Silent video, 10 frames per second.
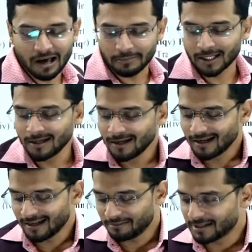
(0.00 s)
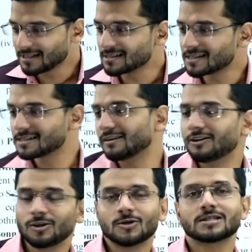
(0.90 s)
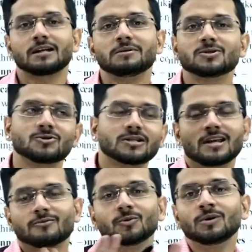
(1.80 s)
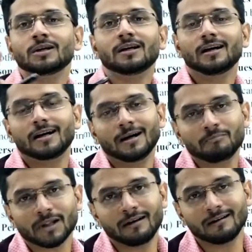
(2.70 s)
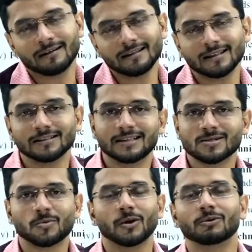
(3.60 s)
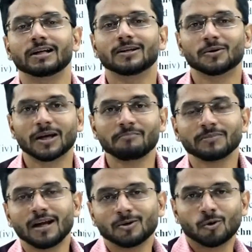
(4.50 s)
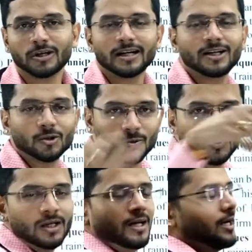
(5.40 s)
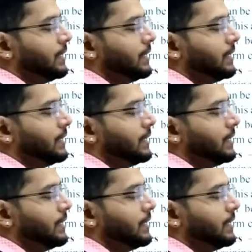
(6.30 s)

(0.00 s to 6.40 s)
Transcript: programming, but since it's given in your syllabus, you just have to learn it this way only. Okay, don't get into